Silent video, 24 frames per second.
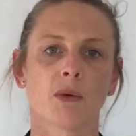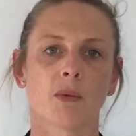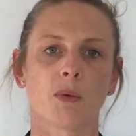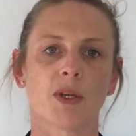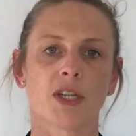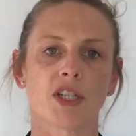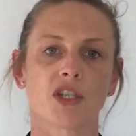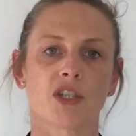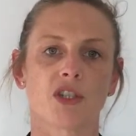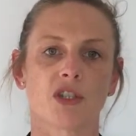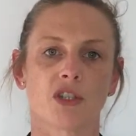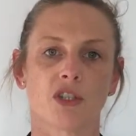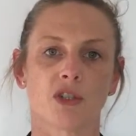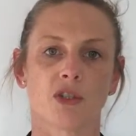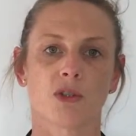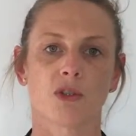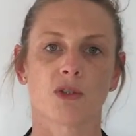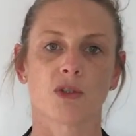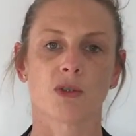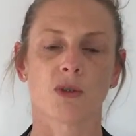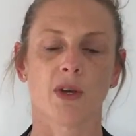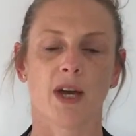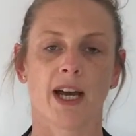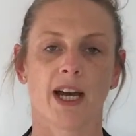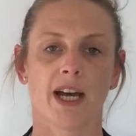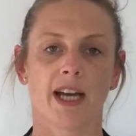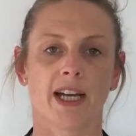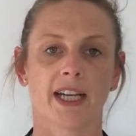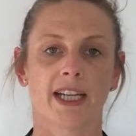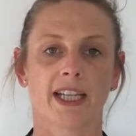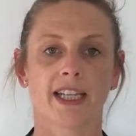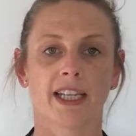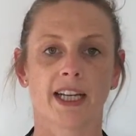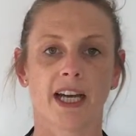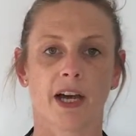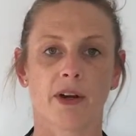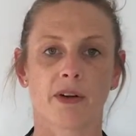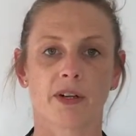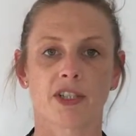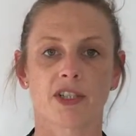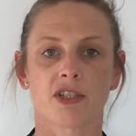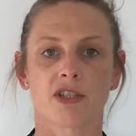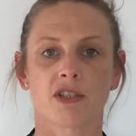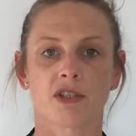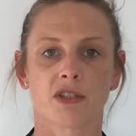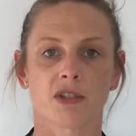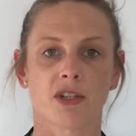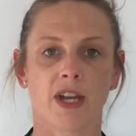which you are
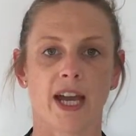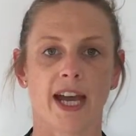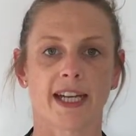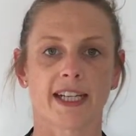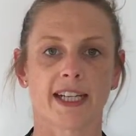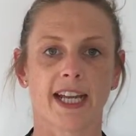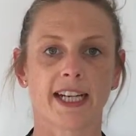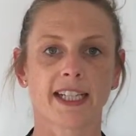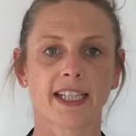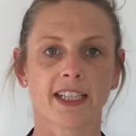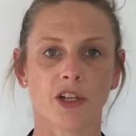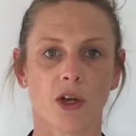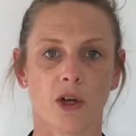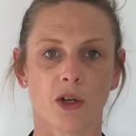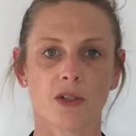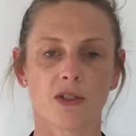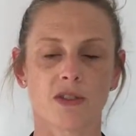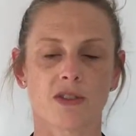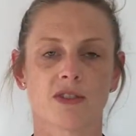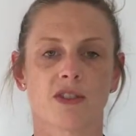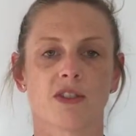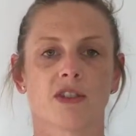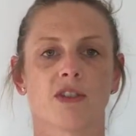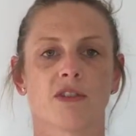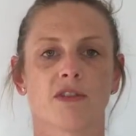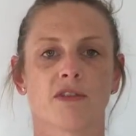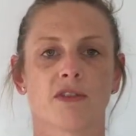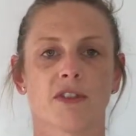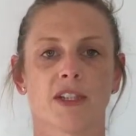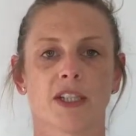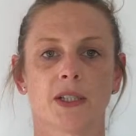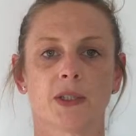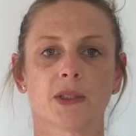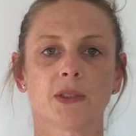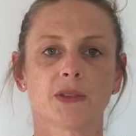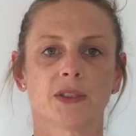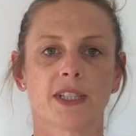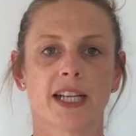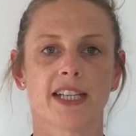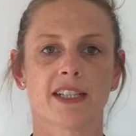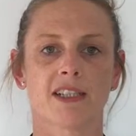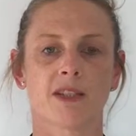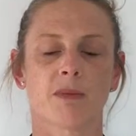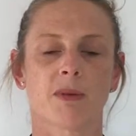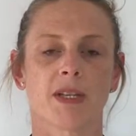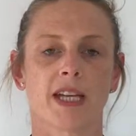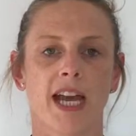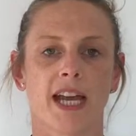encouraged to add any notes that you feel
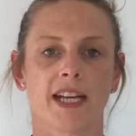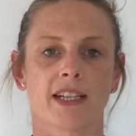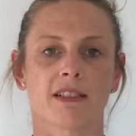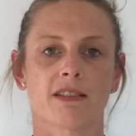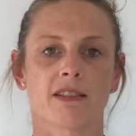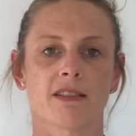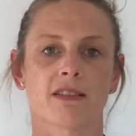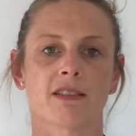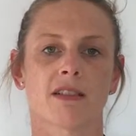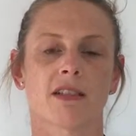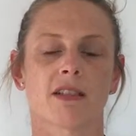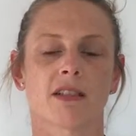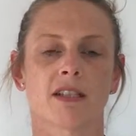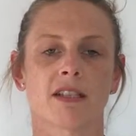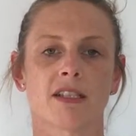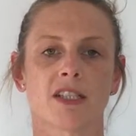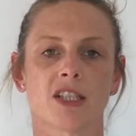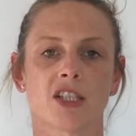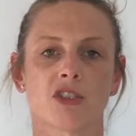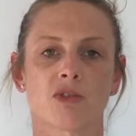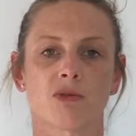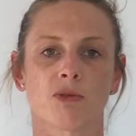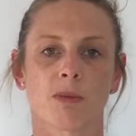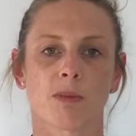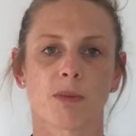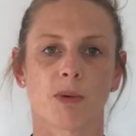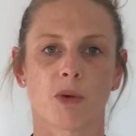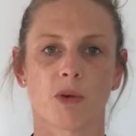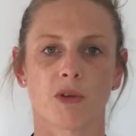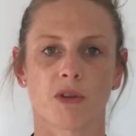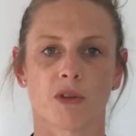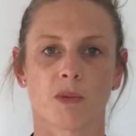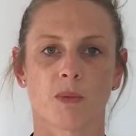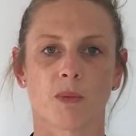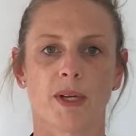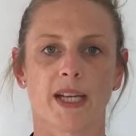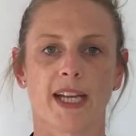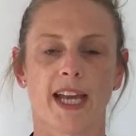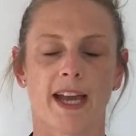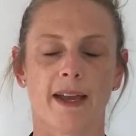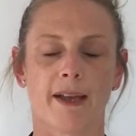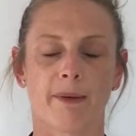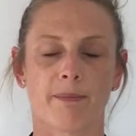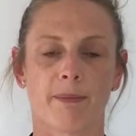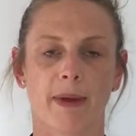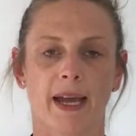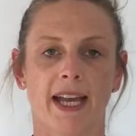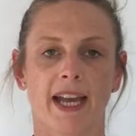need to be added to the condition report that we
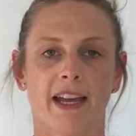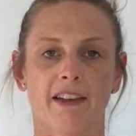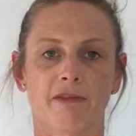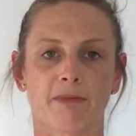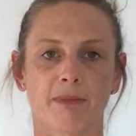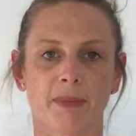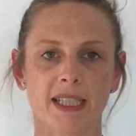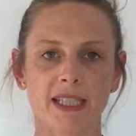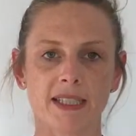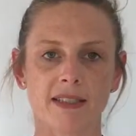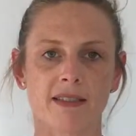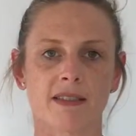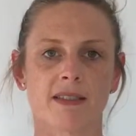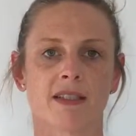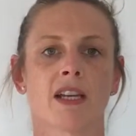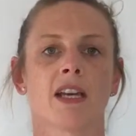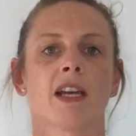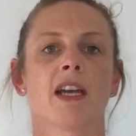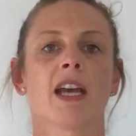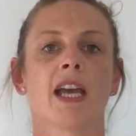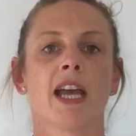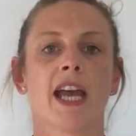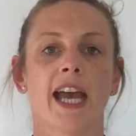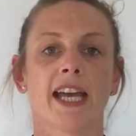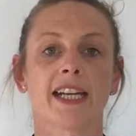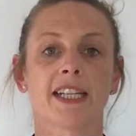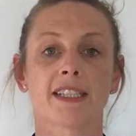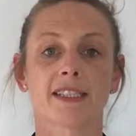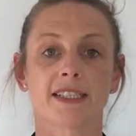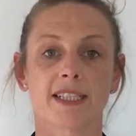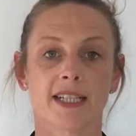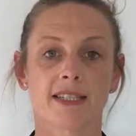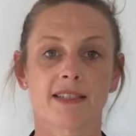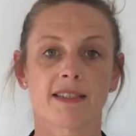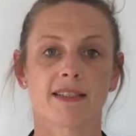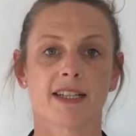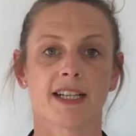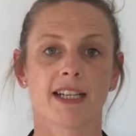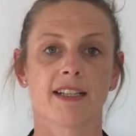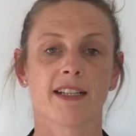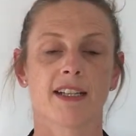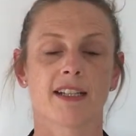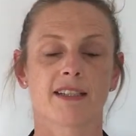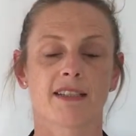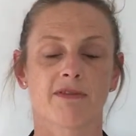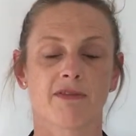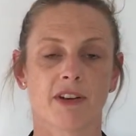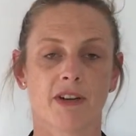may have missed. And
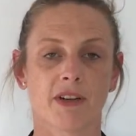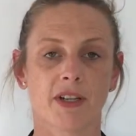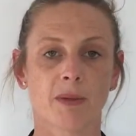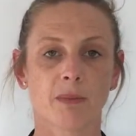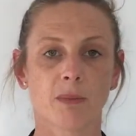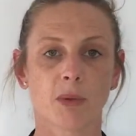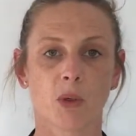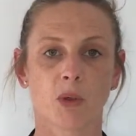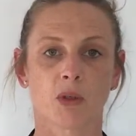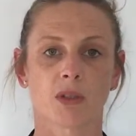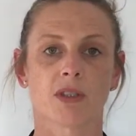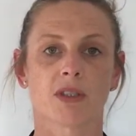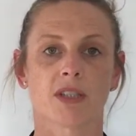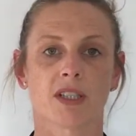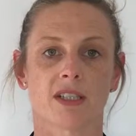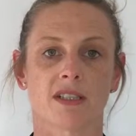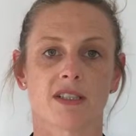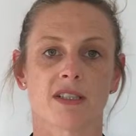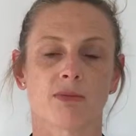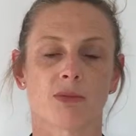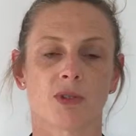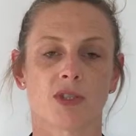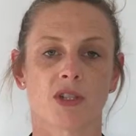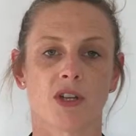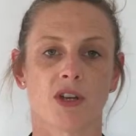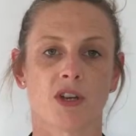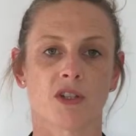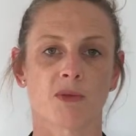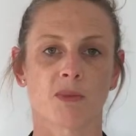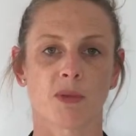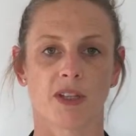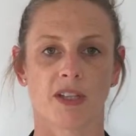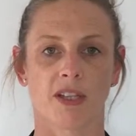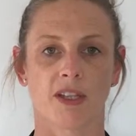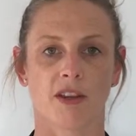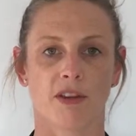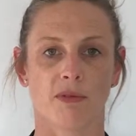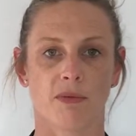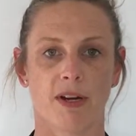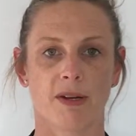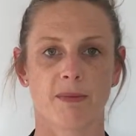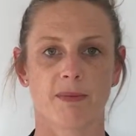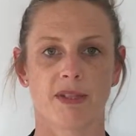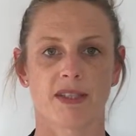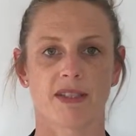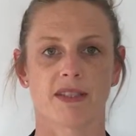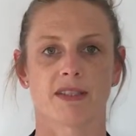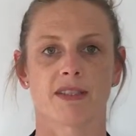it's very important that it's returned within
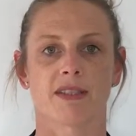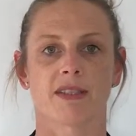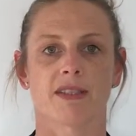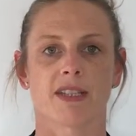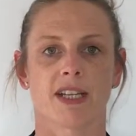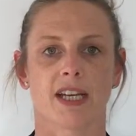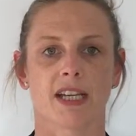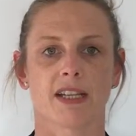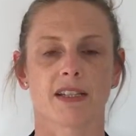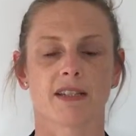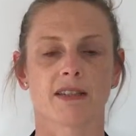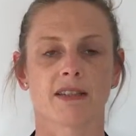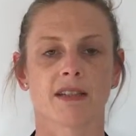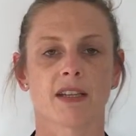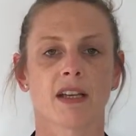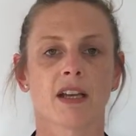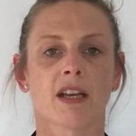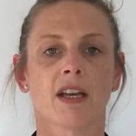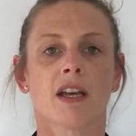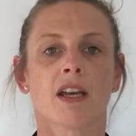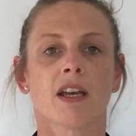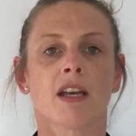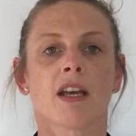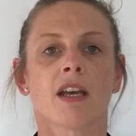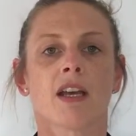3 business days.